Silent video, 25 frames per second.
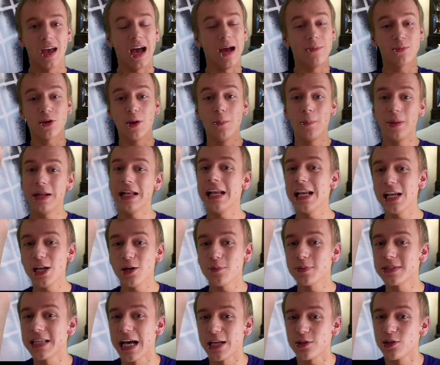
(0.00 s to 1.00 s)
I'm completely
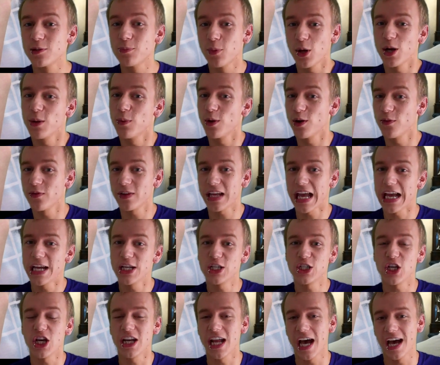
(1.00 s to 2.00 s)
obsessed with body
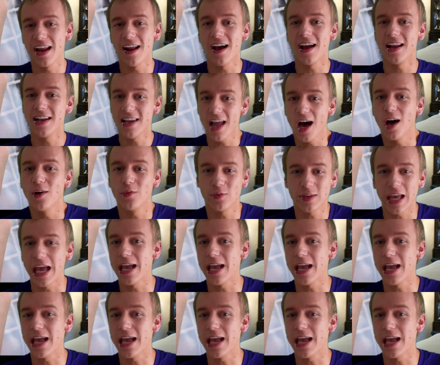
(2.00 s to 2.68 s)
modification and I love